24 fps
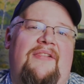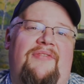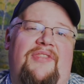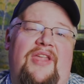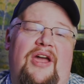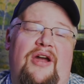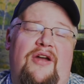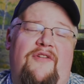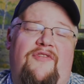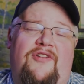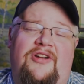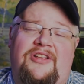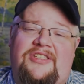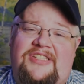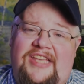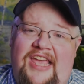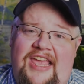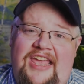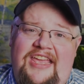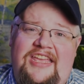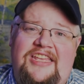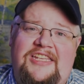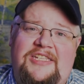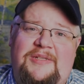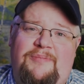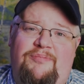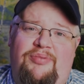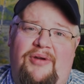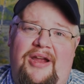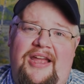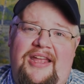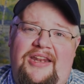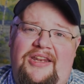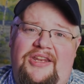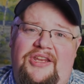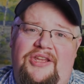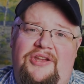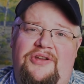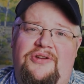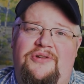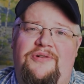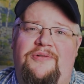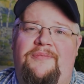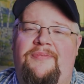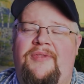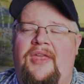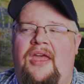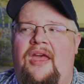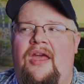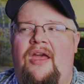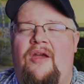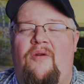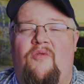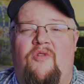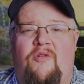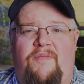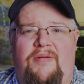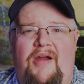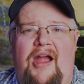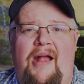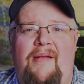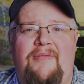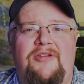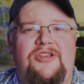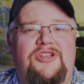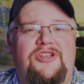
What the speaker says: Now, if our tank is brand new, we're probably